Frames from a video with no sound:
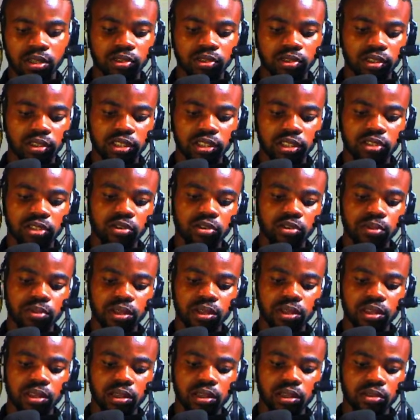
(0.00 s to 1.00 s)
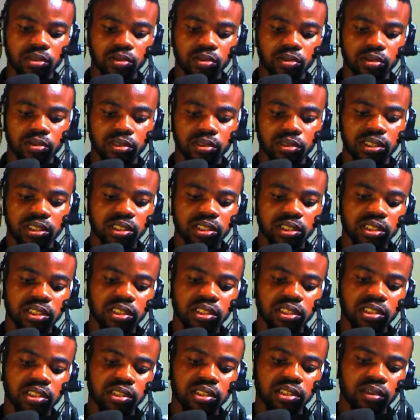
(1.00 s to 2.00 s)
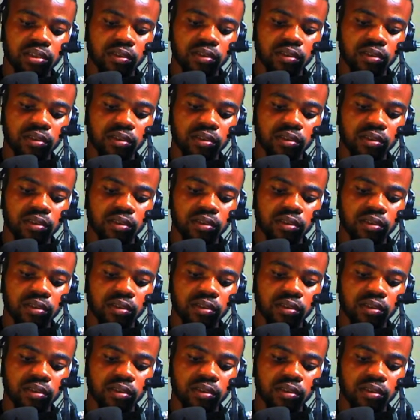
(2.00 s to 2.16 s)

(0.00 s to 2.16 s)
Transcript: this is gonna be the 6,